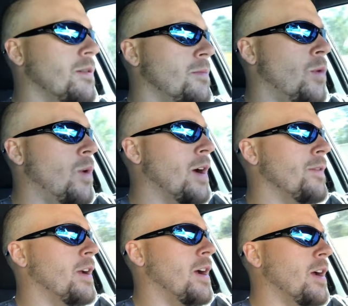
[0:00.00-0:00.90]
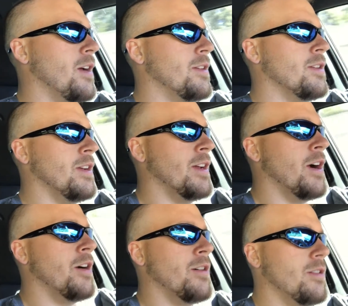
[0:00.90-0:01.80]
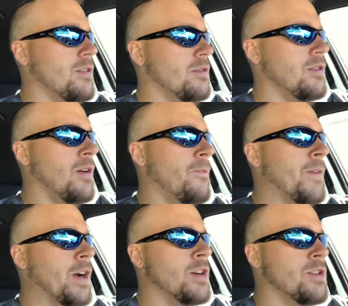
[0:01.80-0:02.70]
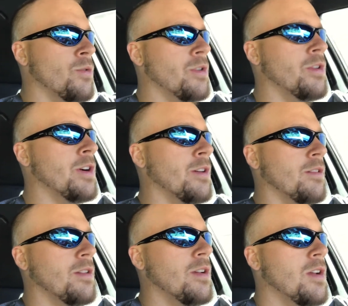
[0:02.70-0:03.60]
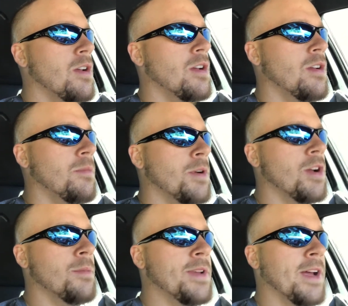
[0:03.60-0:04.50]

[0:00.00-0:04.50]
my wife and I to get our affairs in order and become